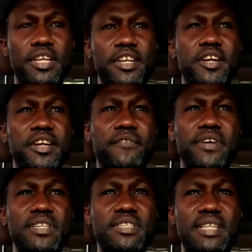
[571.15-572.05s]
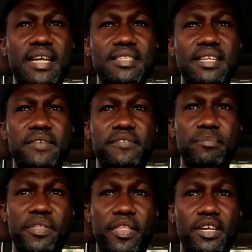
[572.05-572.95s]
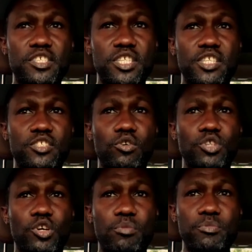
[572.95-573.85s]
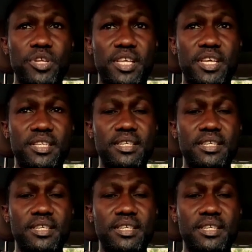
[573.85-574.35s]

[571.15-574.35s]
there are different styles and different methodologies as to how to communicate.